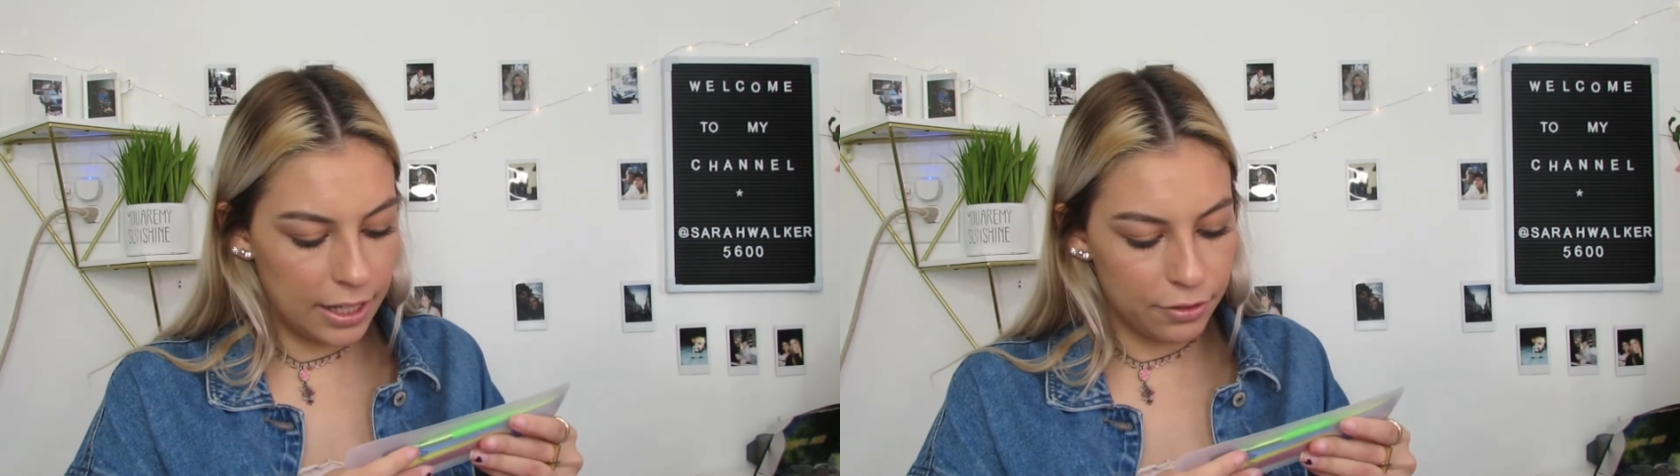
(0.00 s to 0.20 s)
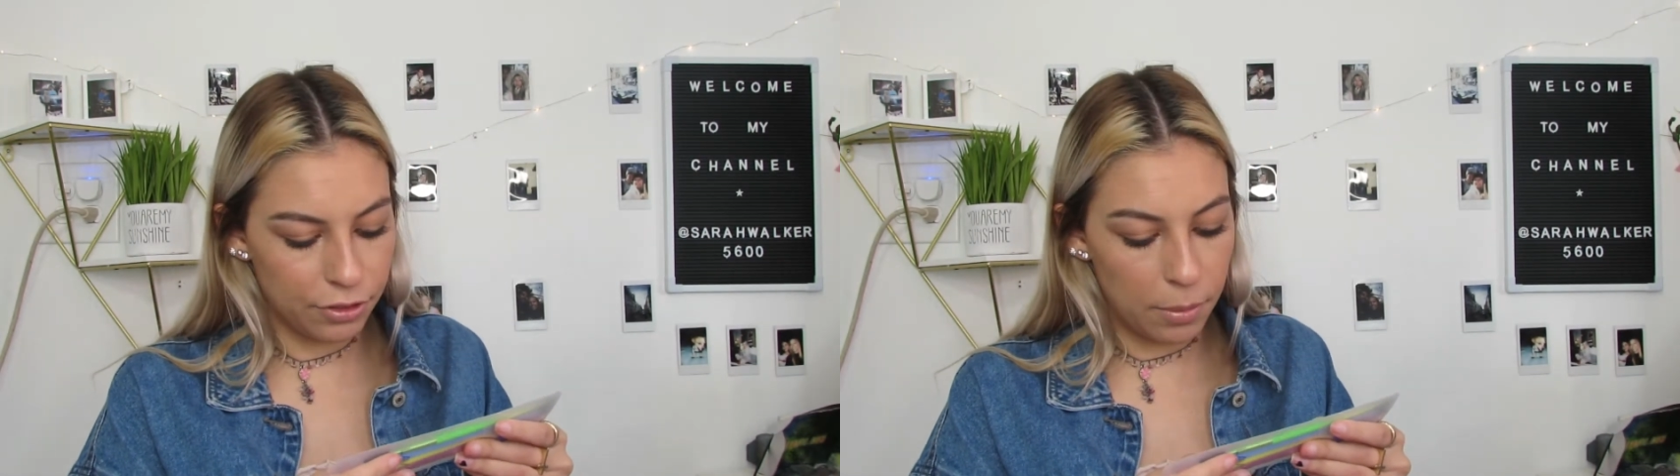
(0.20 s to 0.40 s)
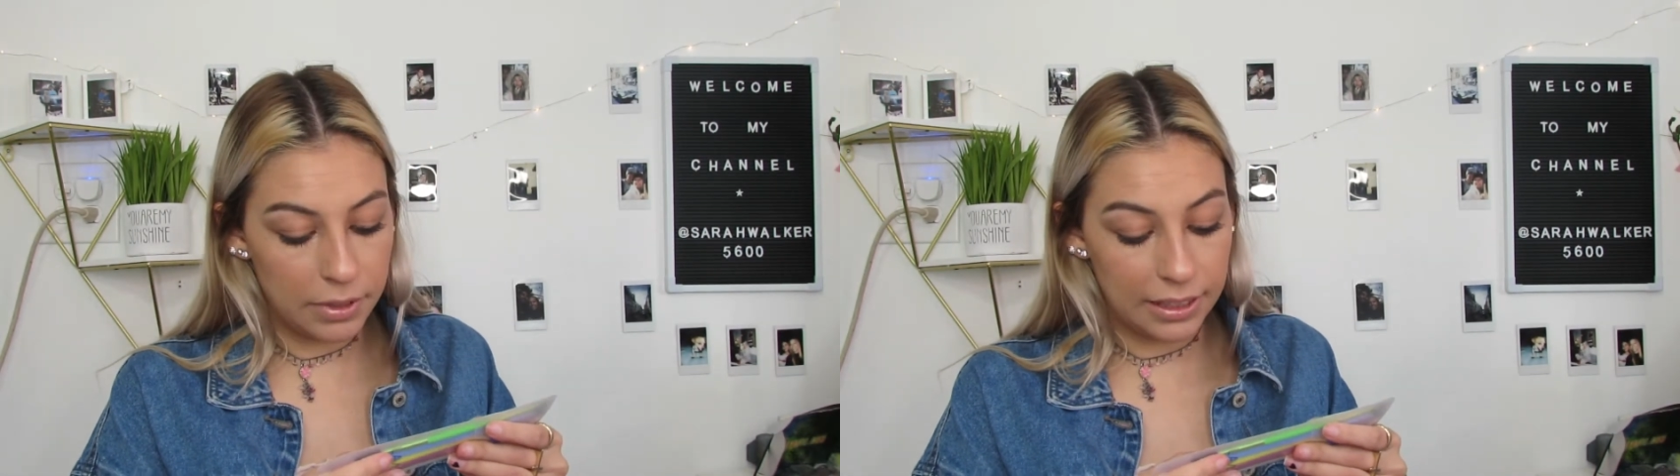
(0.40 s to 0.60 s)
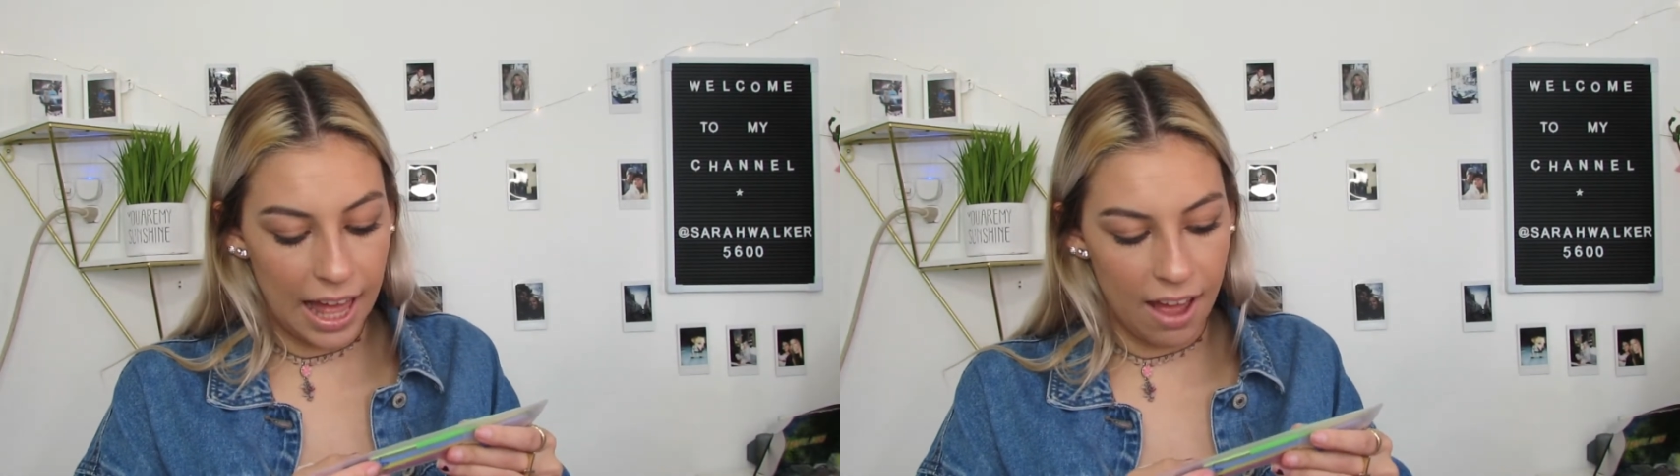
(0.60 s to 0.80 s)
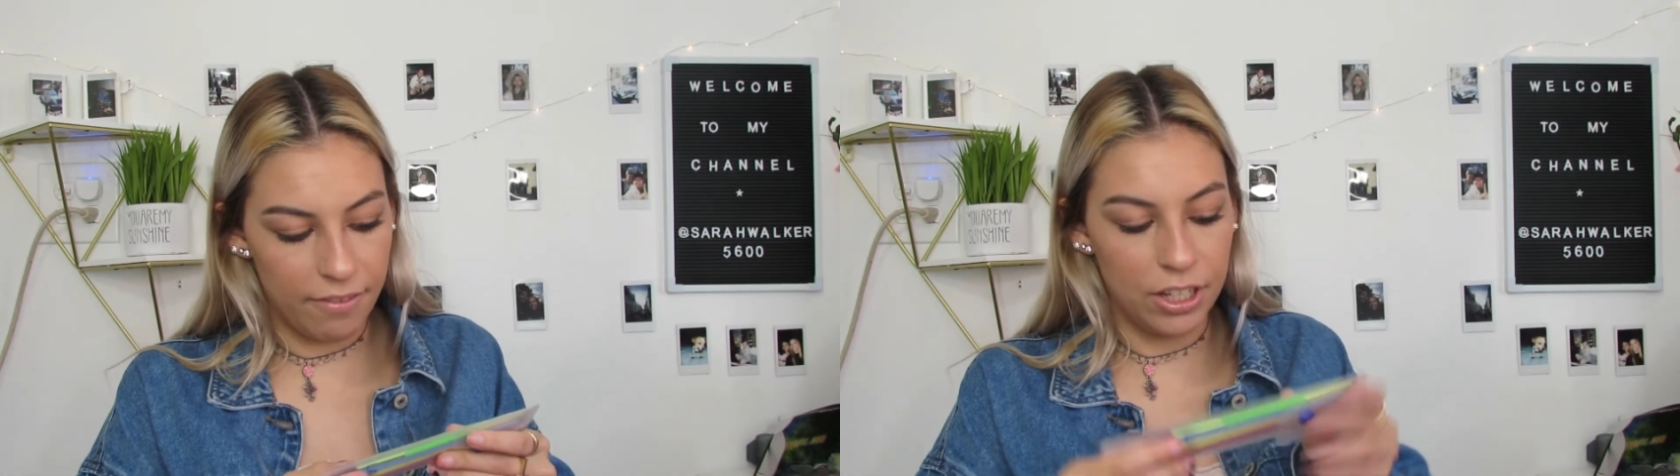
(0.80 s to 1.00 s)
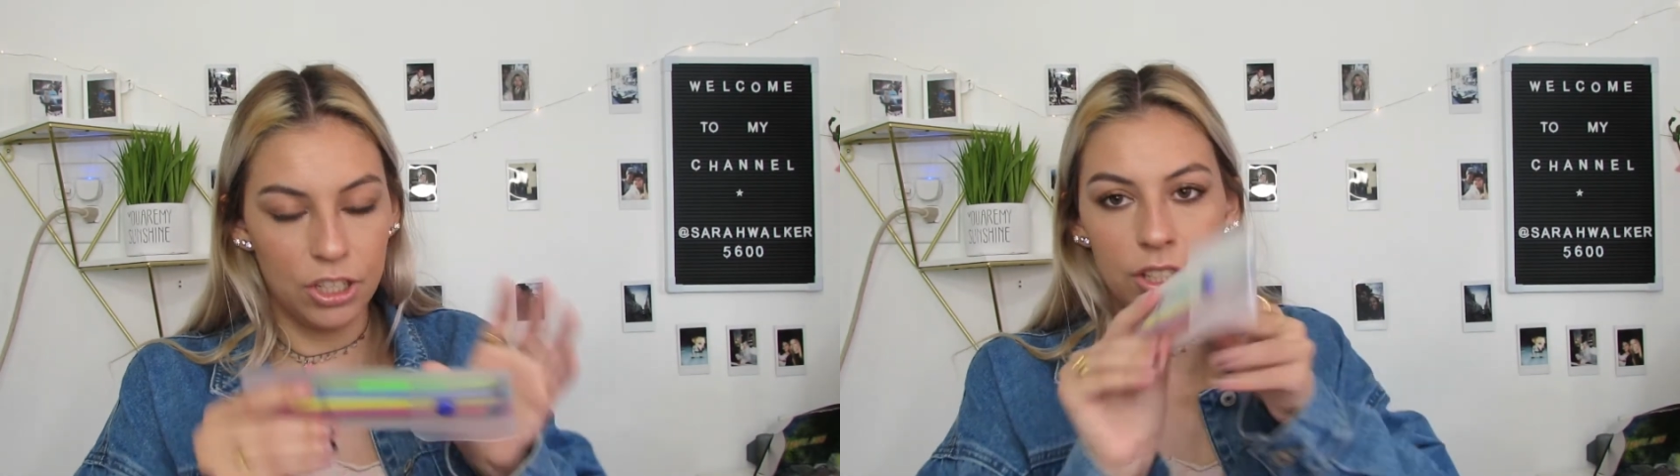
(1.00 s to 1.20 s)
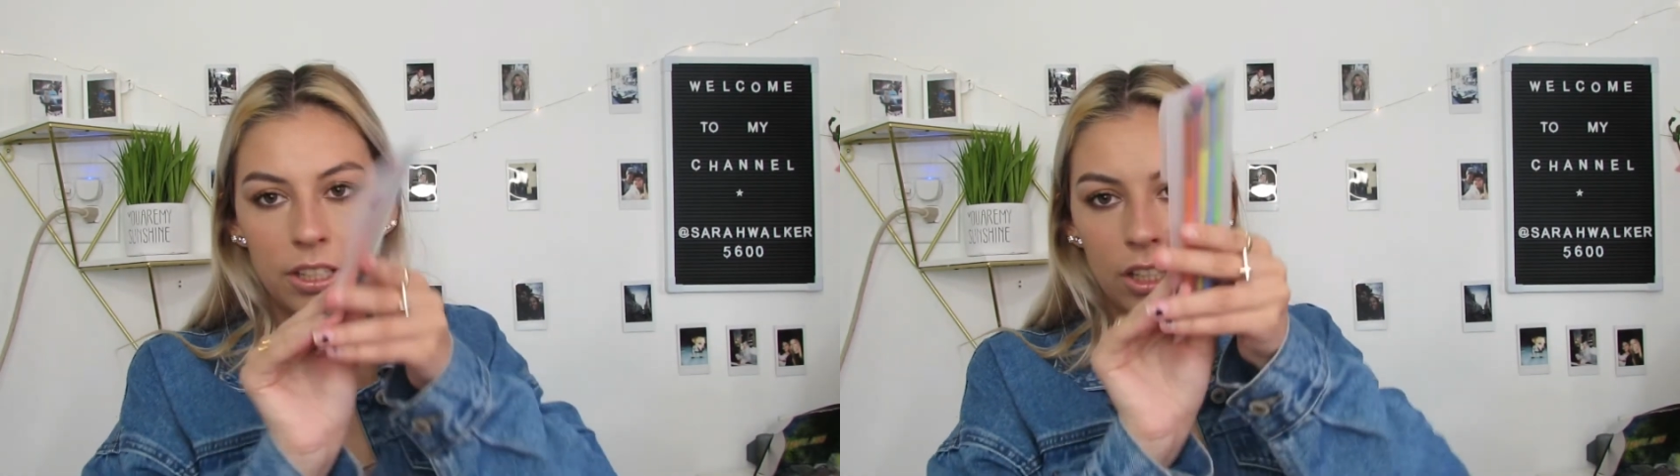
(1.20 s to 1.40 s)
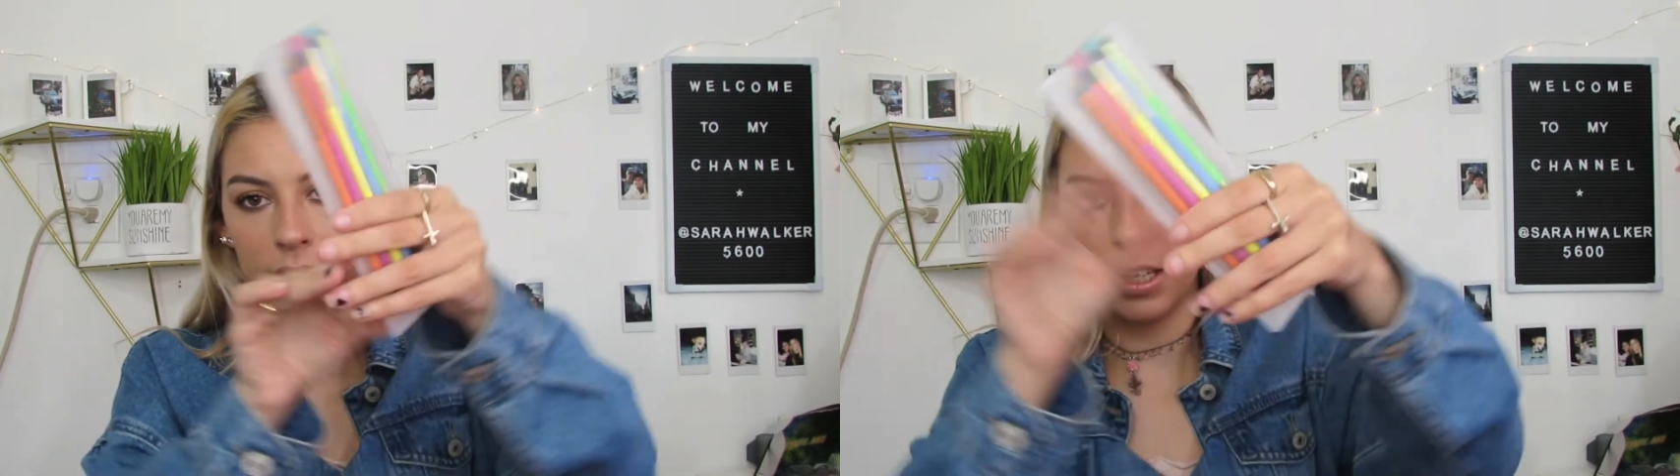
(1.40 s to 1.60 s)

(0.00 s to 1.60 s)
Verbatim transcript: It's from Lavish. Looks